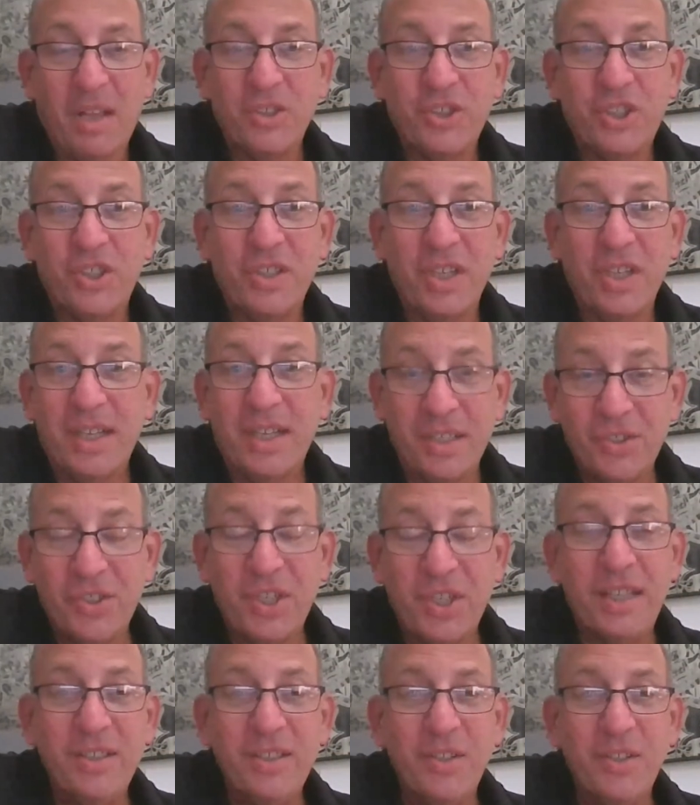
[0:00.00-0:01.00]
she's going to
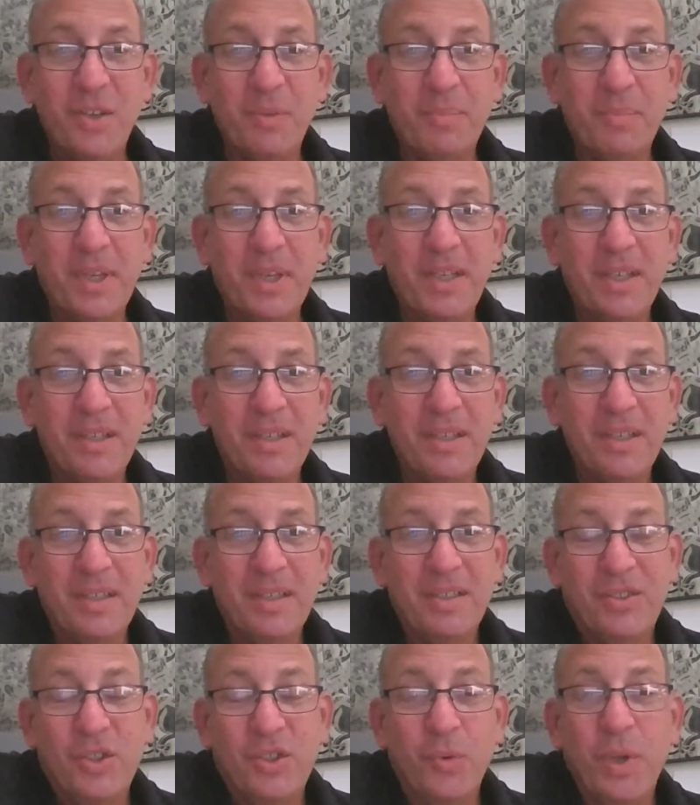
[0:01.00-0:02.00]
continue to
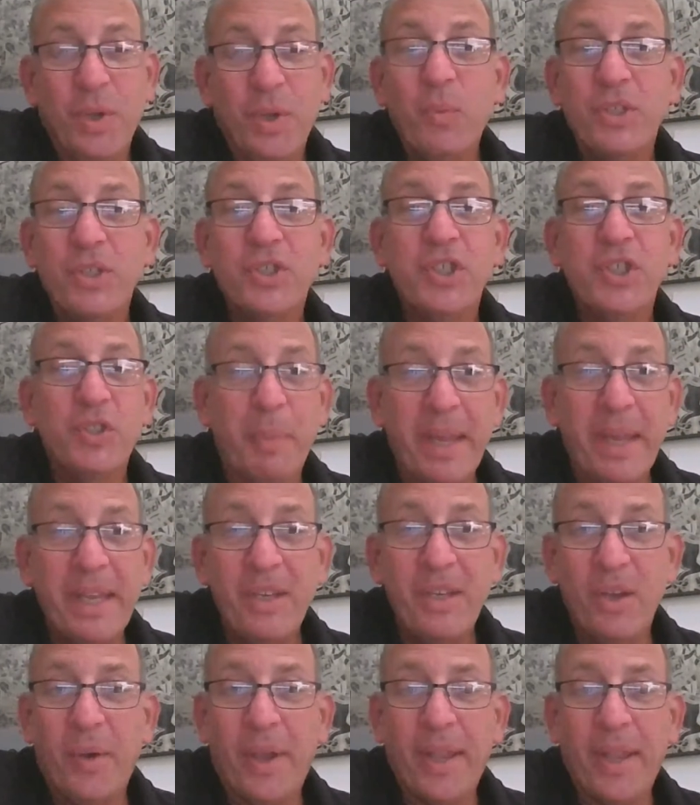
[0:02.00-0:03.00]
be doing what she's
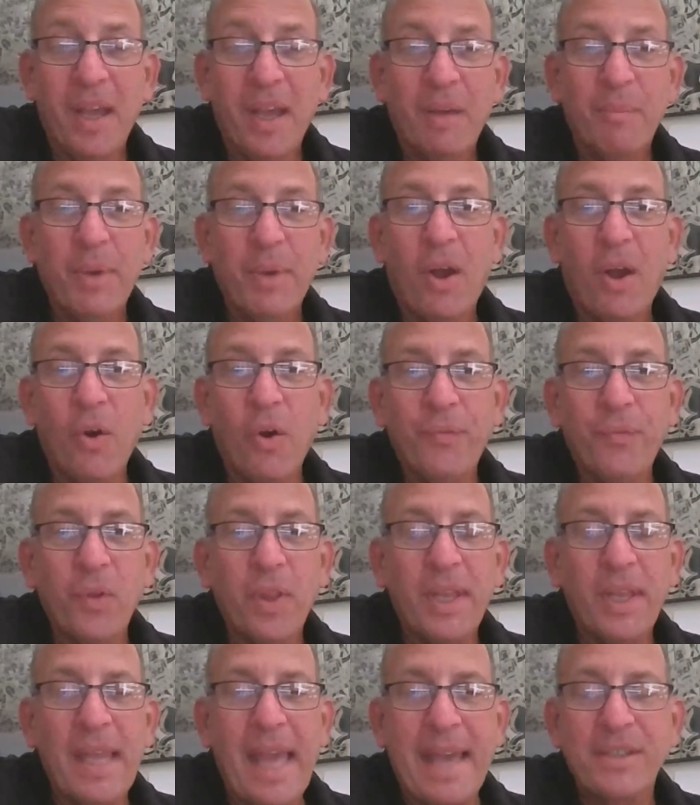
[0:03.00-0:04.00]
been doing, but
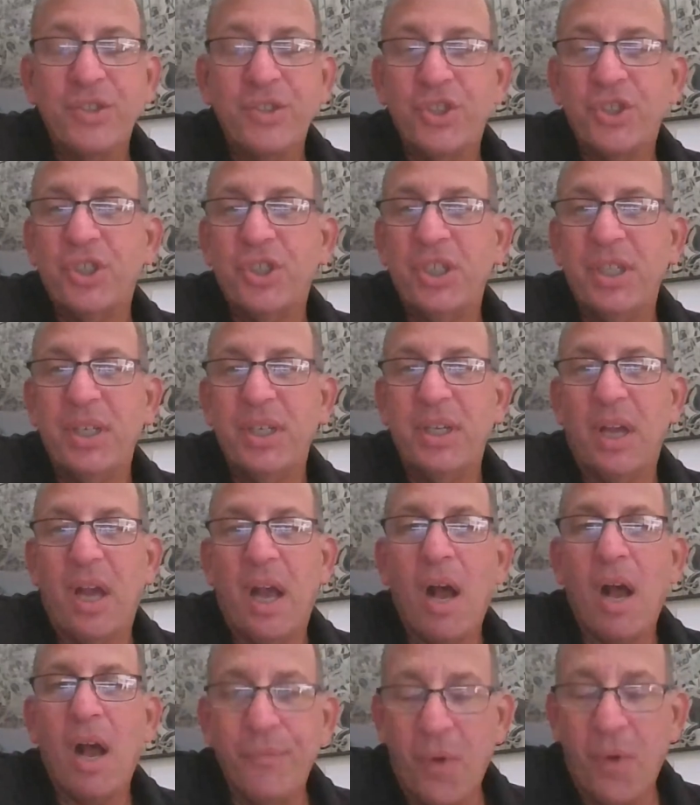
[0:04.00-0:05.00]
hopefully as she
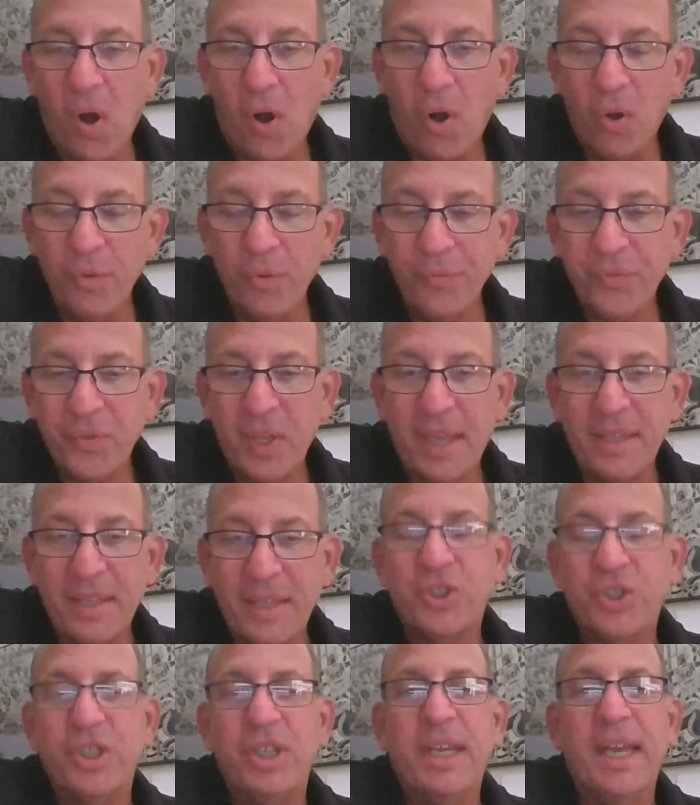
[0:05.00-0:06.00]
evolves
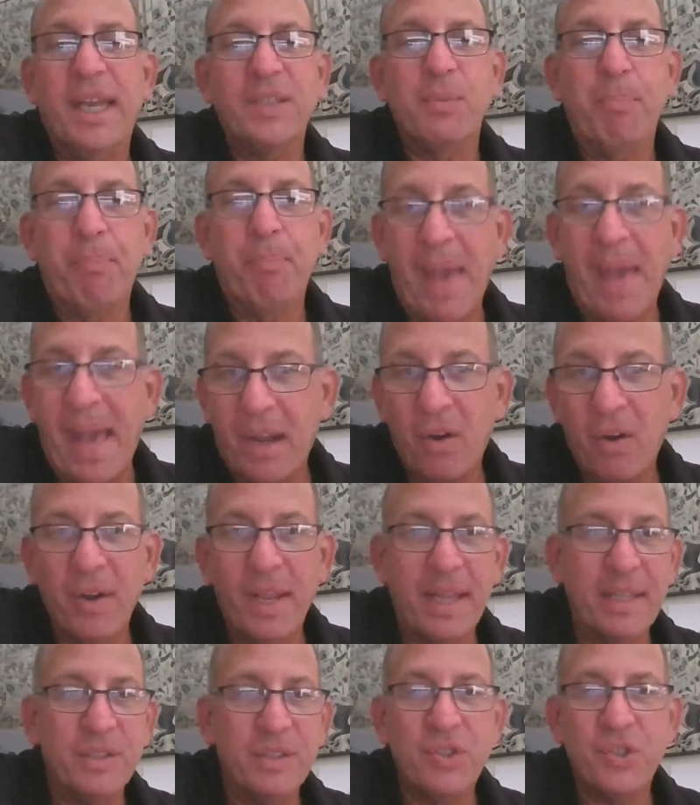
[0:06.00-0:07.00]
and she gets better
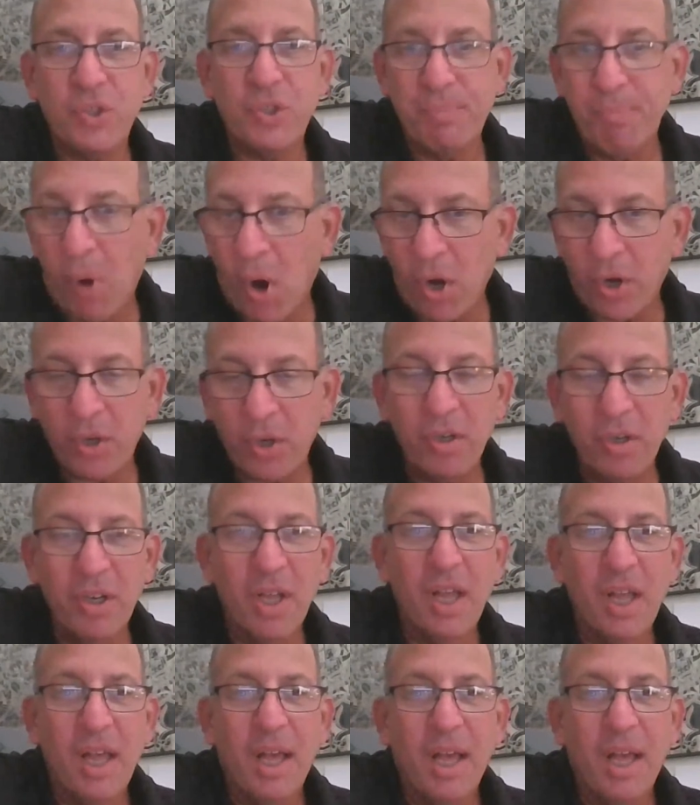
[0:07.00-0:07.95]
and smarter,